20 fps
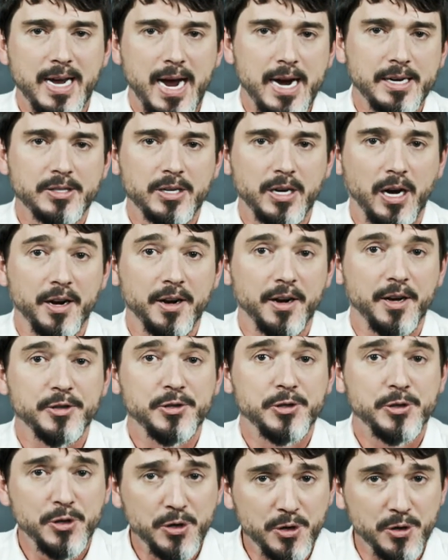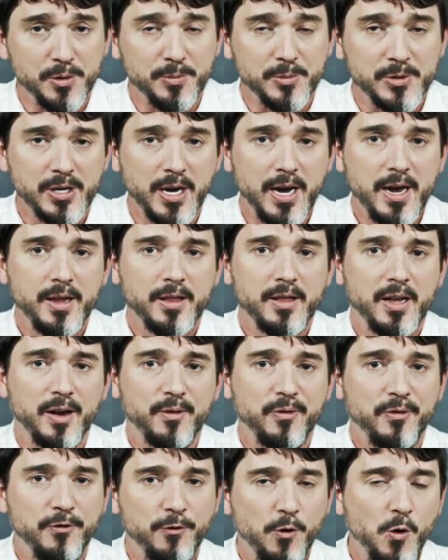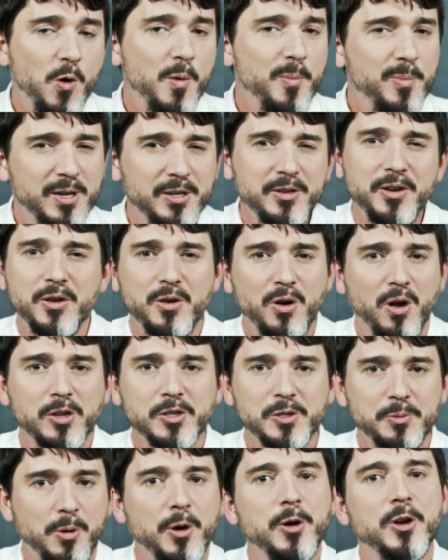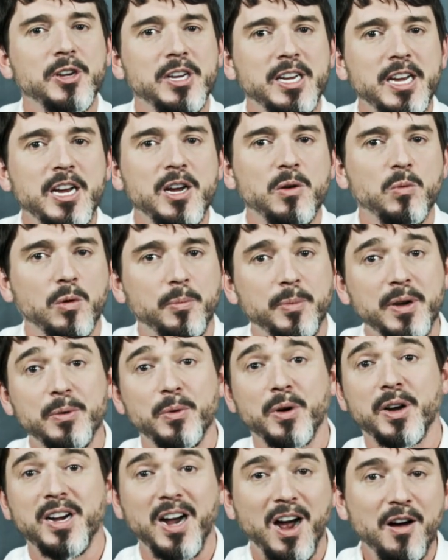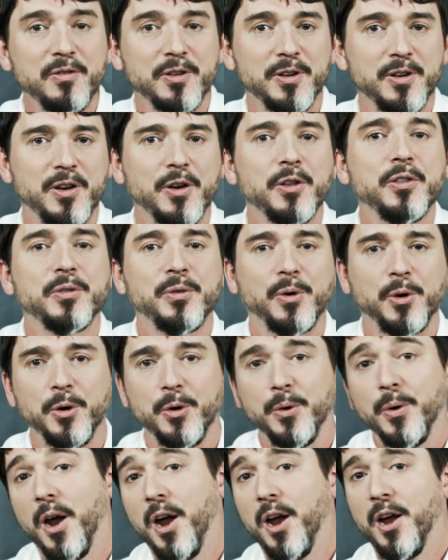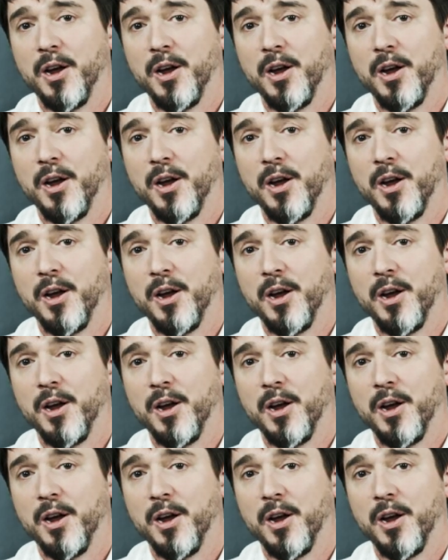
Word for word: tax cut assumes that $4 billion per year will be recovered through,